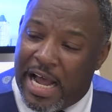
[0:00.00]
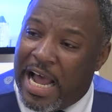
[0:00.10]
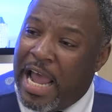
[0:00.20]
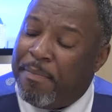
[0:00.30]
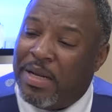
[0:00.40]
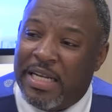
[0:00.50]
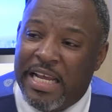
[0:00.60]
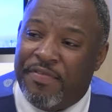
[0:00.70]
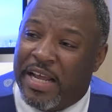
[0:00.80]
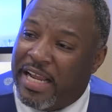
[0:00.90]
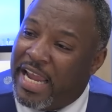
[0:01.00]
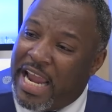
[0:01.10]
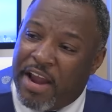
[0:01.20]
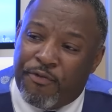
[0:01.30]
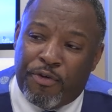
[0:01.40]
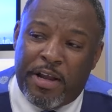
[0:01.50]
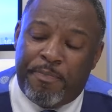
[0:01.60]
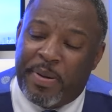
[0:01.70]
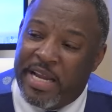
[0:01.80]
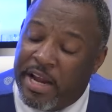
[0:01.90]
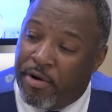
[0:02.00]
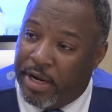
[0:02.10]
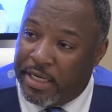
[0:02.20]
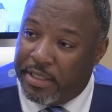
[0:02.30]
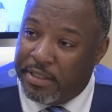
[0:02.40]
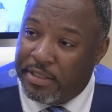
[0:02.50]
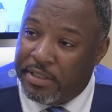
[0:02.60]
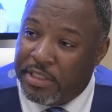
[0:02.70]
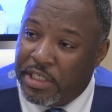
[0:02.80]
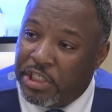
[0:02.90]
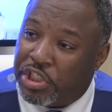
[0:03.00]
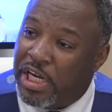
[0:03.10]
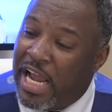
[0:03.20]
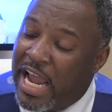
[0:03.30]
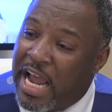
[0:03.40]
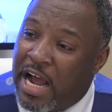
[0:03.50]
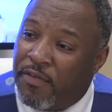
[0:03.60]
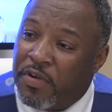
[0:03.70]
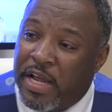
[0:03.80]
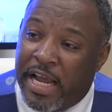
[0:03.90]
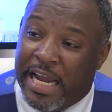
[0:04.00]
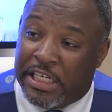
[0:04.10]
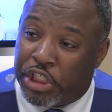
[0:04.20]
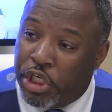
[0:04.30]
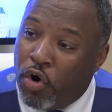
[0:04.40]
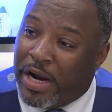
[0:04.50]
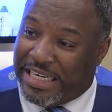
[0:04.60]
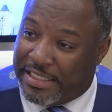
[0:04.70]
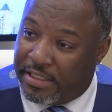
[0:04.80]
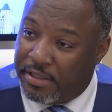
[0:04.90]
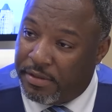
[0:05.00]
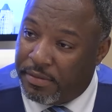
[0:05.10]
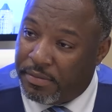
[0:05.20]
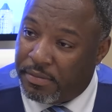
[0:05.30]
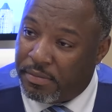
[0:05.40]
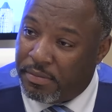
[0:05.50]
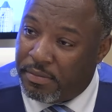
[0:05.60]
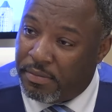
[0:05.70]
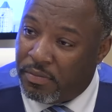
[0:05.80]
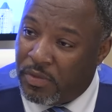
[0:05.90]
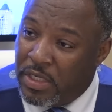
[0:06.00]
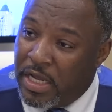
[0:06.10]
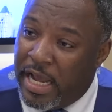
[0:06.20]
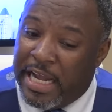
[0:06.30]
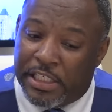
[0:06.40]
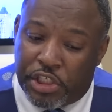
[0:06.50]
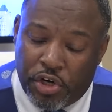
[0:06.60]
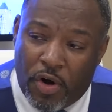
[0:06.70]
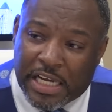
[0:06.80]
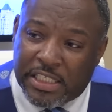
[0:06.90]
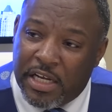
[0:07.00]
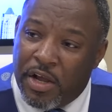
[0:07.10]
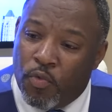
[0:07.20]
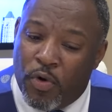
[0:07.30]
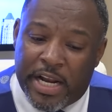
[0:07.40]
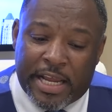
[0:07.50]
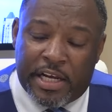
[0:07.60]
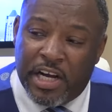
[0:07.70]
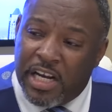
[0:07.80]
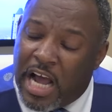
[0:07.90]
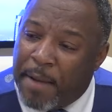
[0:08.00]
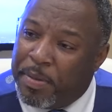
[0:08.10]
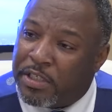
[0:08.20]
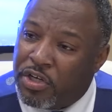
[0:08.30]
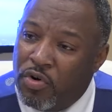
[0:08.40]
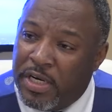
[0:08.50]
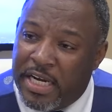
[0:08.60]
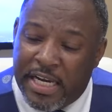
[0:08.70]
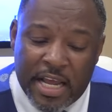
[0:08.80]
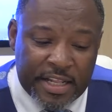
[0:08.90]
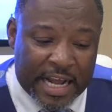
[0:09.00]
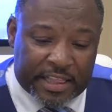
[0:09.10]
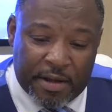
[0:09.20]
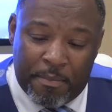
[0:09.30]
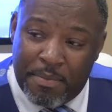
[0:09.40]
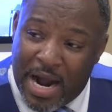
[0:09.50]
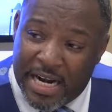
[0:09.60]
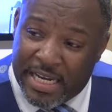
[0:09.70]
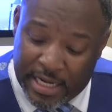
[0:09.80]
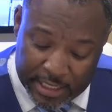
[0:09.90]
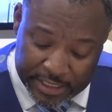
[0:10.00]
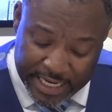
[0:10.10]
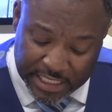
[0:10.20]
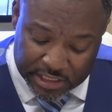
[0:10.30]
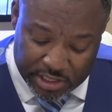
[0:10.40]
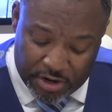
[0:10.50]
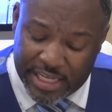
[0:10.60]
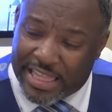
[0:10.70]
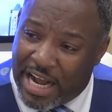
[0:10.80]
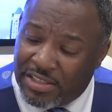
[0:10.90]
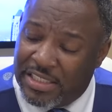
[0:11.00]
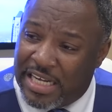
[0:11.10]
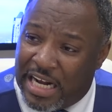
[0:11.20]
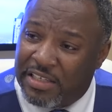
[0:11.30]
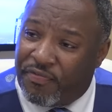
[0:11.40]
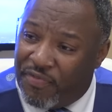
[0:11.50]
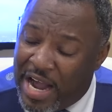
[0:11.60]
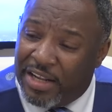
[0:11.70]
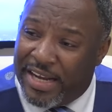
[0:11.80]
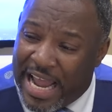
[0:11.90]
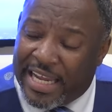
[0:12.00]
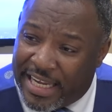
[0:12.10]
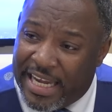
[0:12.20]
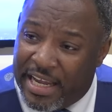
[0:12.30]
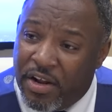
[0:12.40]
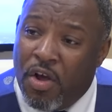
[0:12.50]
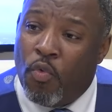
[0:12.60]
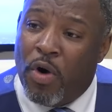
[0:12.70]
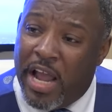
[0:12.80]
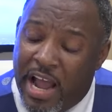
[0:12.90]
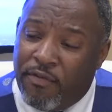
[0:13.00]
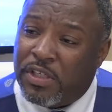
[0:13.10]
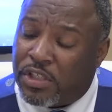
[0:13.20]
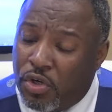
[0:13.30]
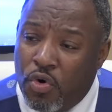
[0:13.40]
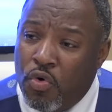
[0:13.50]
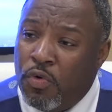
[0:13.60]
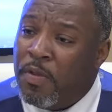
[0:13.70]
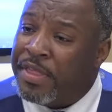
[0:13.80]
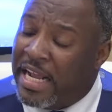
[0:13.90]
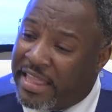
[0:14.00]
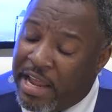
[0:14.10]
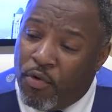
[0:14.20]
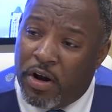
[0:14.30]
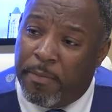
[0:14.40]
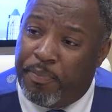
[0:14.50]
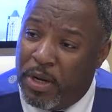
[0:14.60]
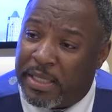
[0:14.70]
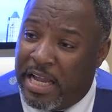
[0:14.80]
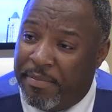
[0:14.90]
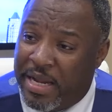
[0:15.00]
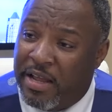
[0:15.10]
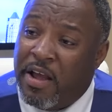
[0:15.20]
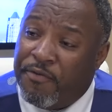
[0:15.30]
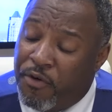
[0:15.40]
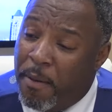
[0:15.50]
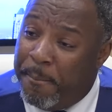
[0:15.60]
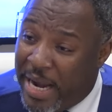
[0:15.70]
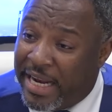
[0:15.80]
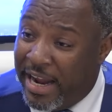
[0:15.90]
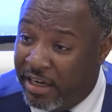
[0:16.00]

I believe that every parent should have a choice. A choice with a good opportunity that the money, these $30,000, follow that kid whatever school that they want to put them in for a better